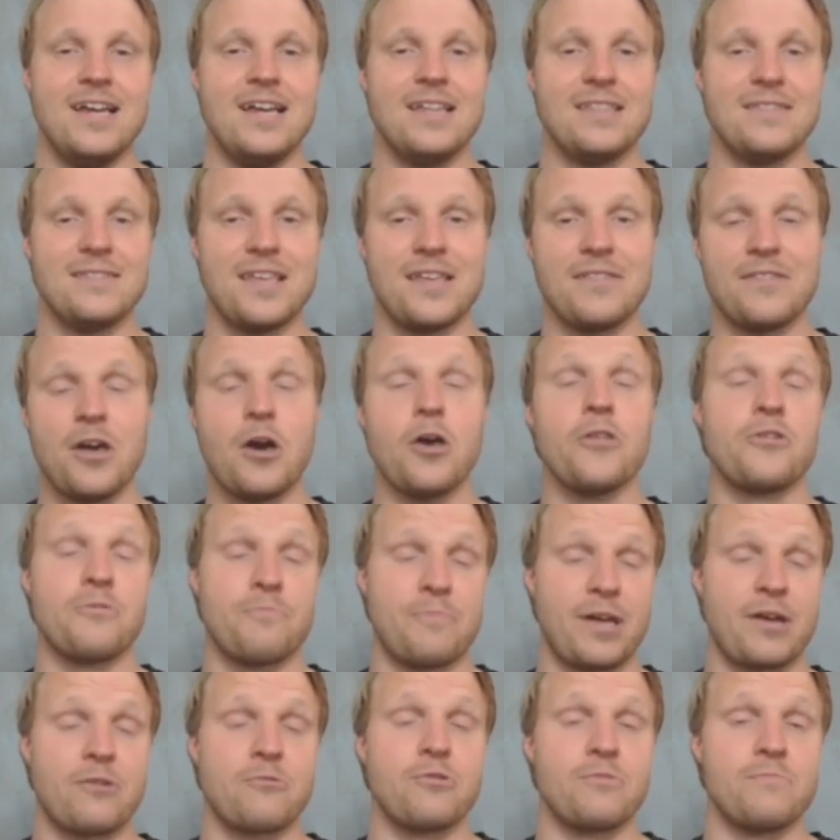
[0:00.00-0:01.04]
then the other
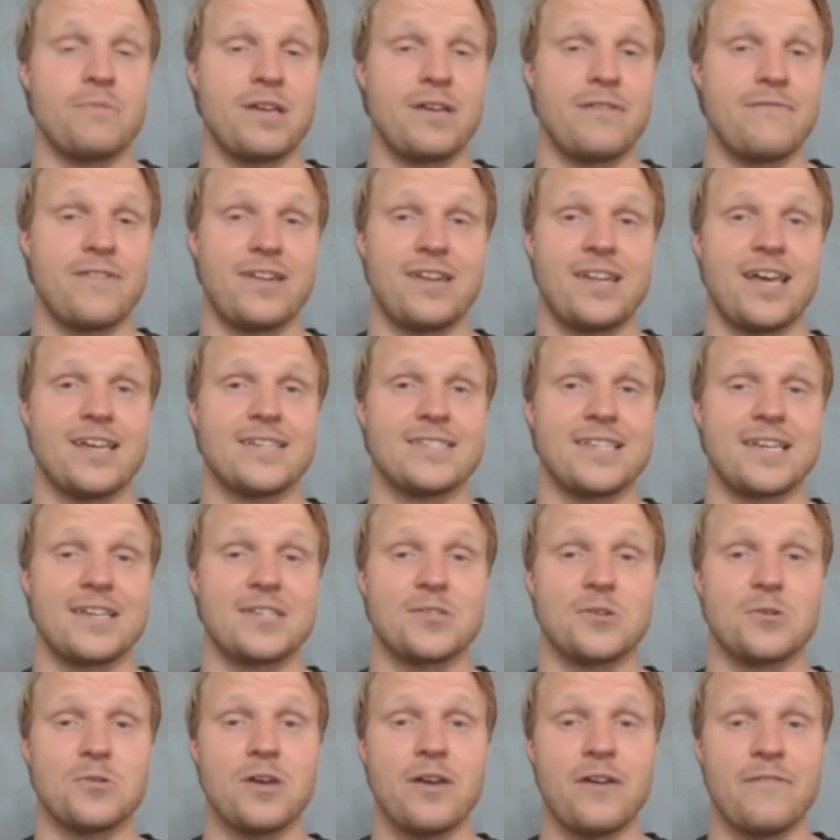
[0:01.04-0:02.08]
pick would be fantastic.
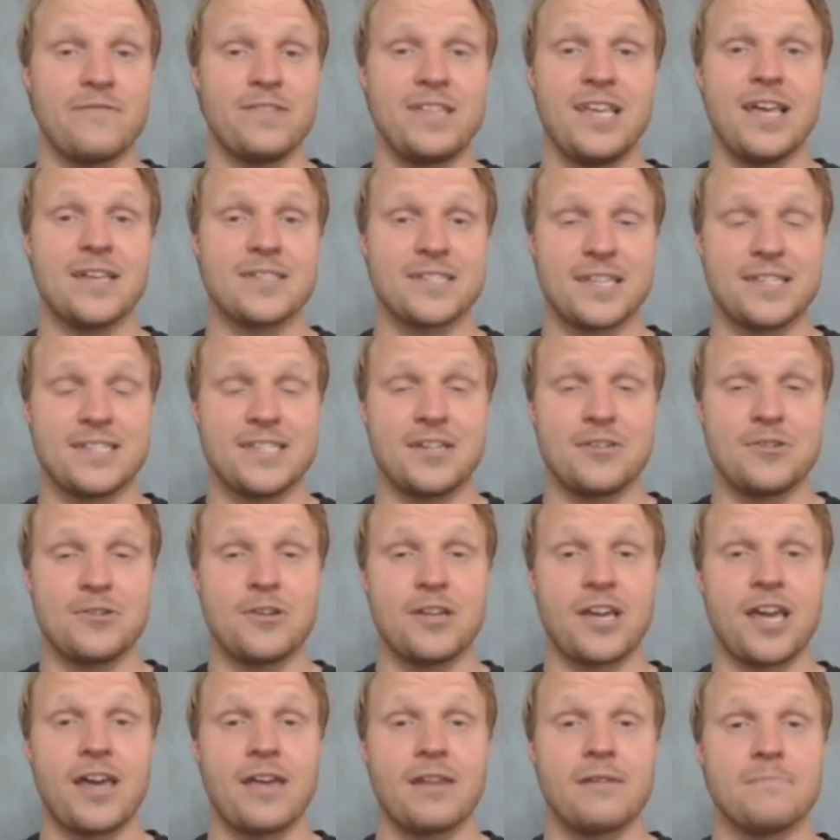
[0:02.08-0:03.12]
So if Diaz gets injured
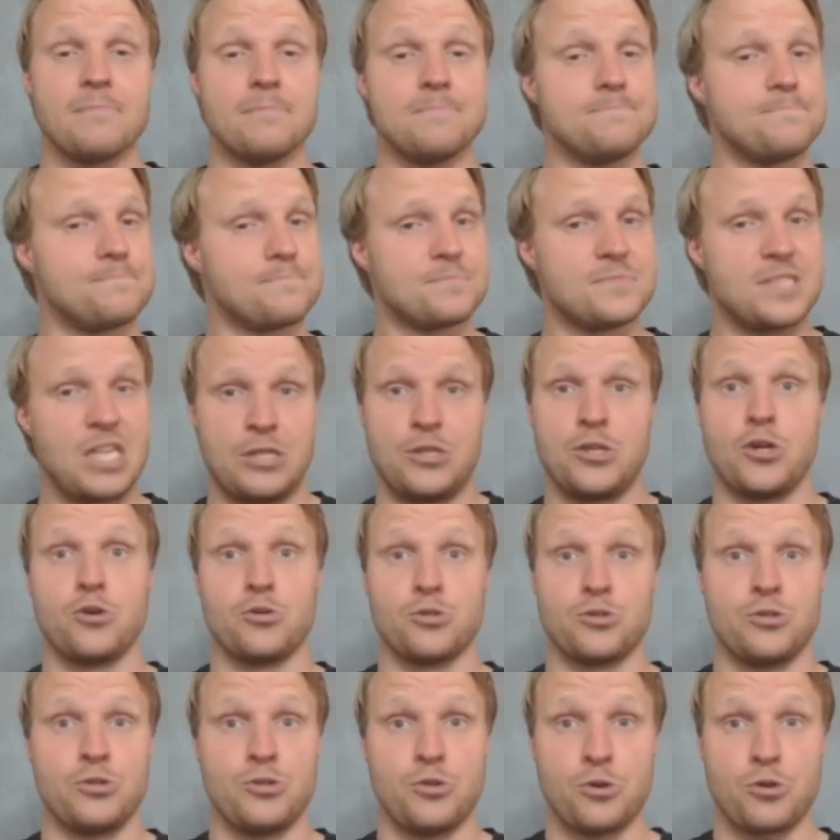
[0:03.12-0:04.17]
again, then
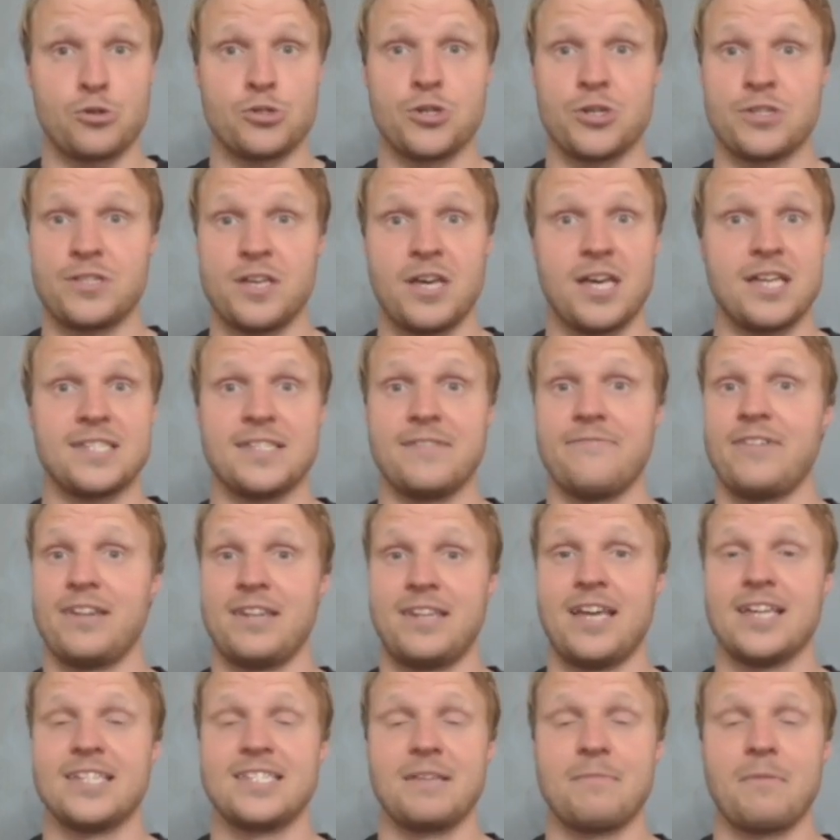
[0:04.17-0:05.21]
Diogo Jota is a
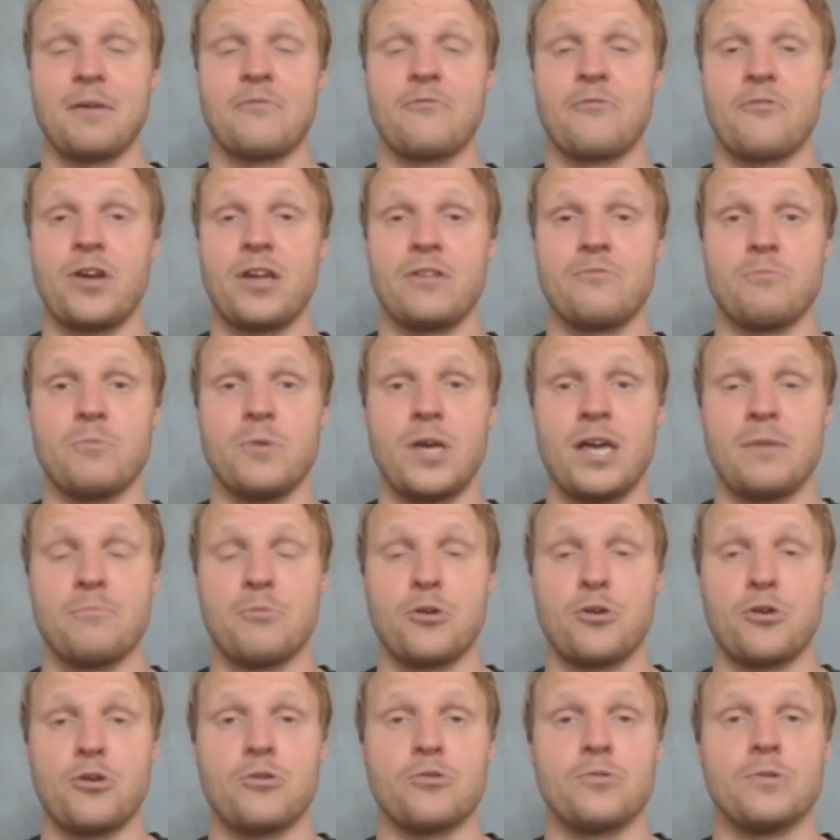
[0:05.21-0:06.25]
fantastic pick for
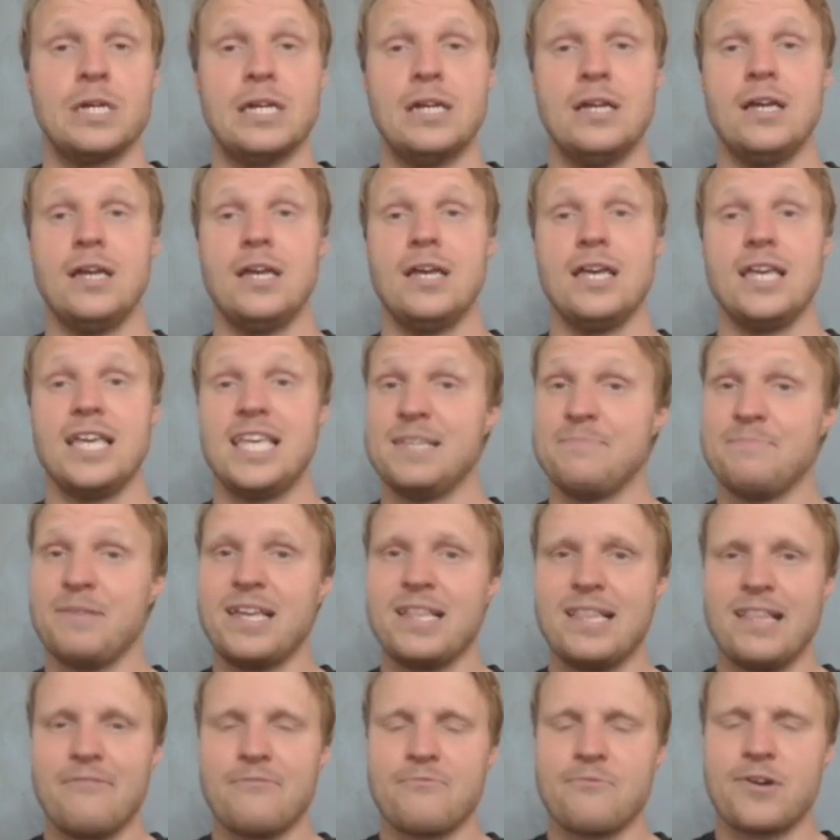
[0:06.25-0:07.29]
8.0. He's
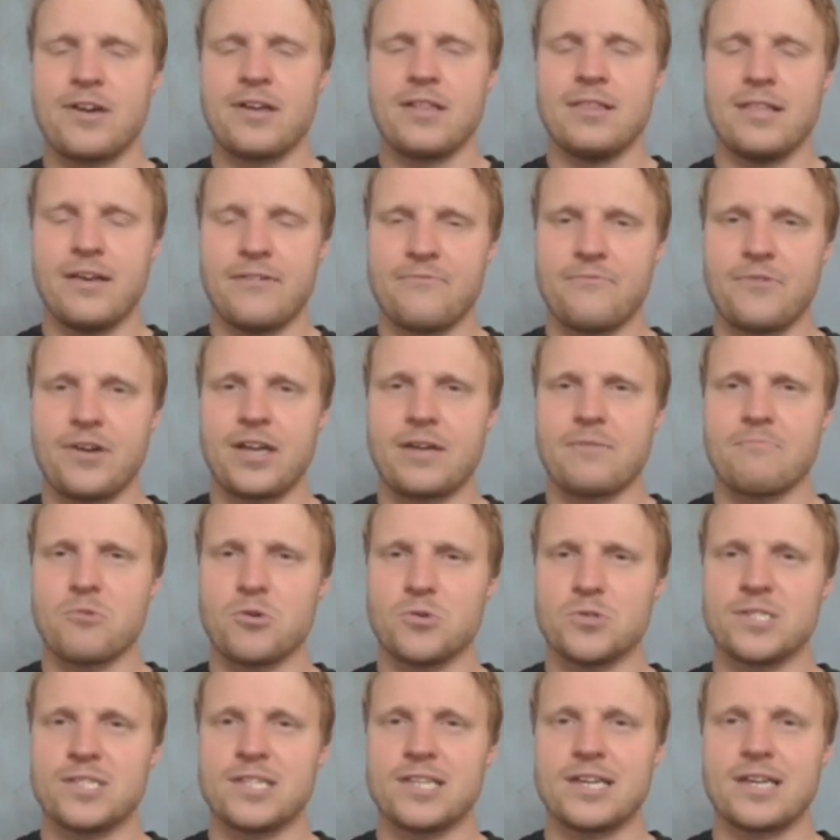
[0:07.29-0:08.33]
played left wing
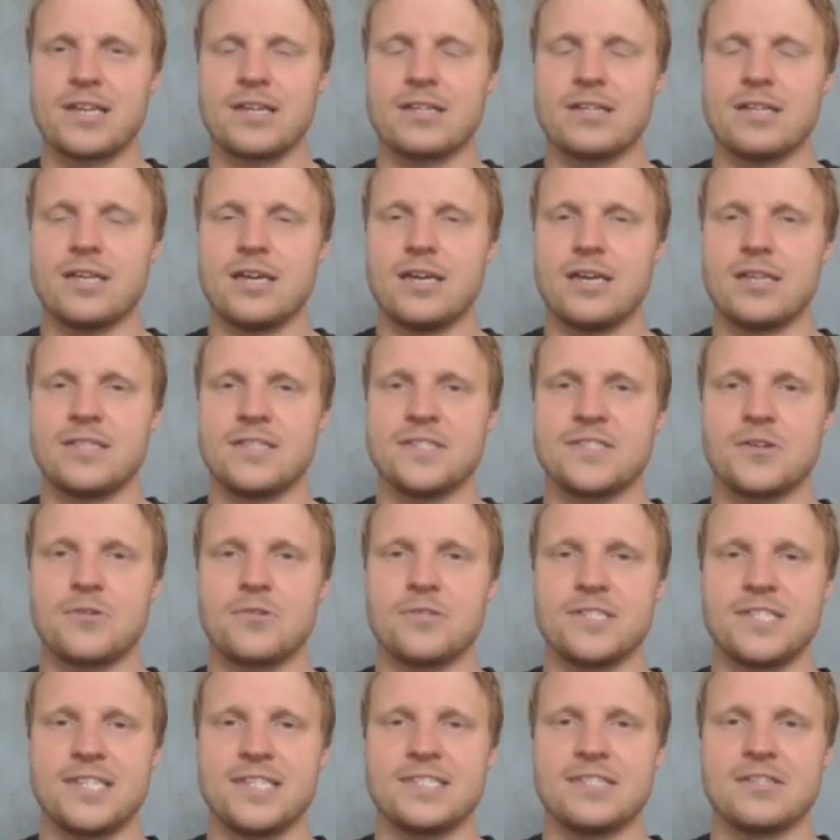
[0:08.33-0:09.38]
mostly at the start of
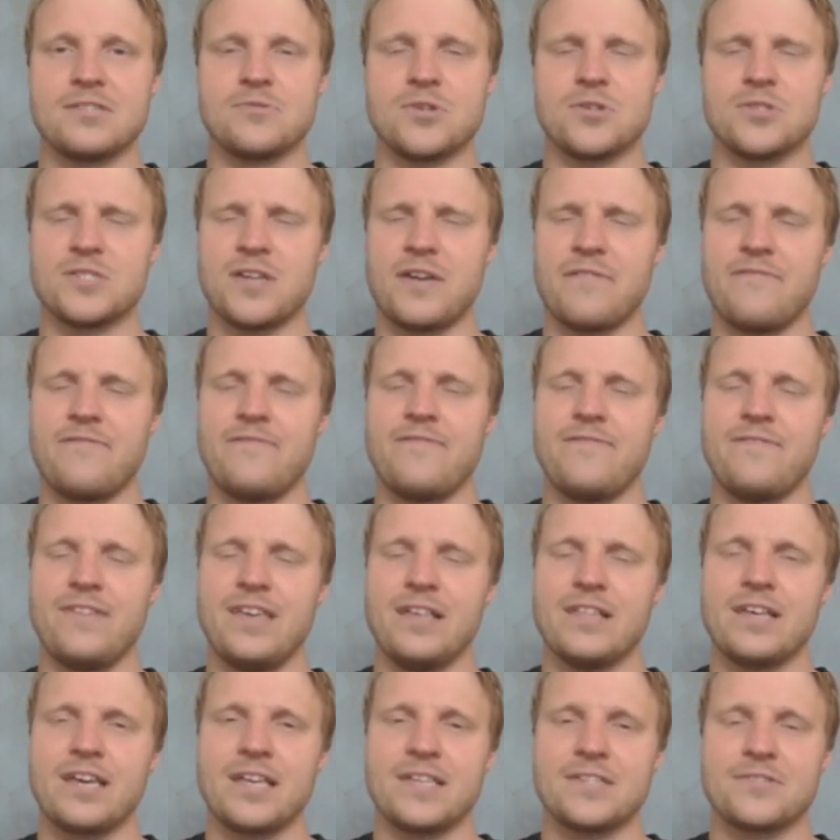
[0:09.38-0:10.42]
the season as well, so I
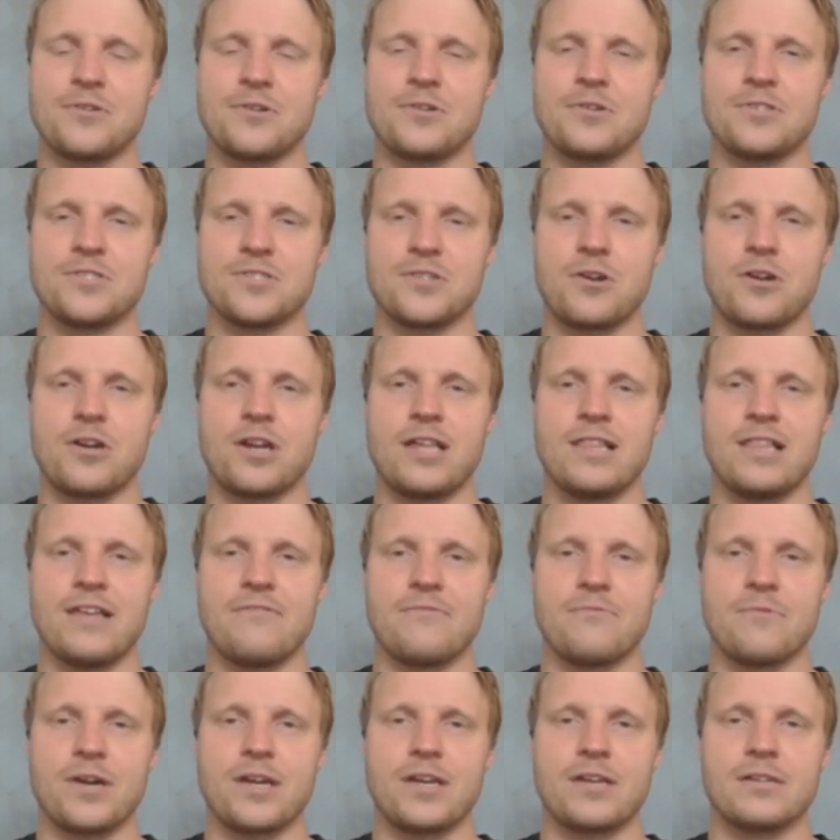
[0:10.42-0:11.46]
feel like he's going to start at
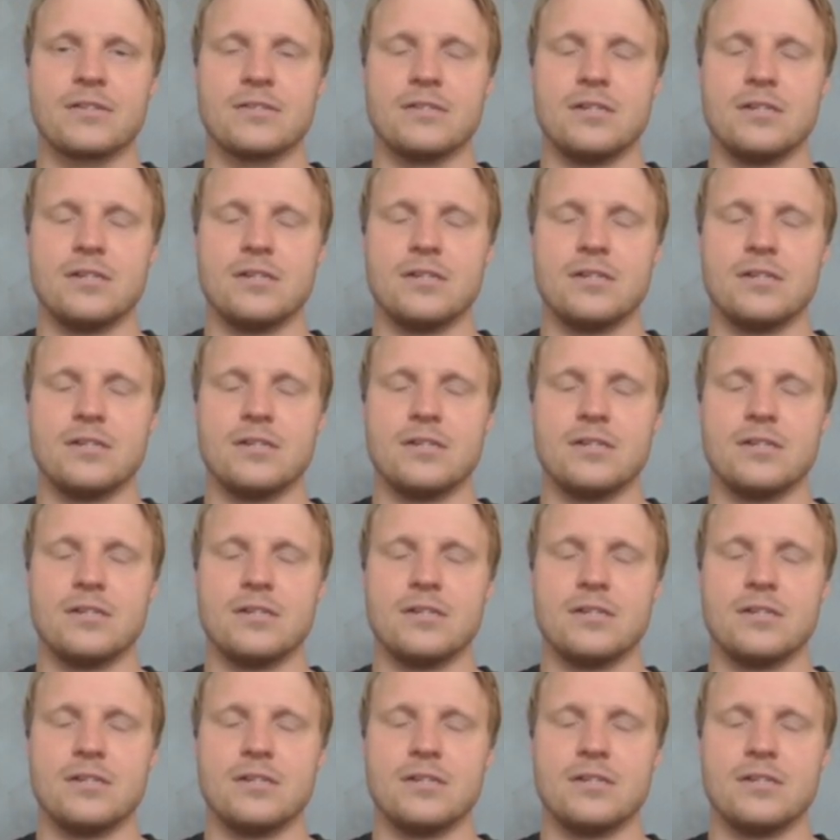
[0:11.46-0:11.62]
left wing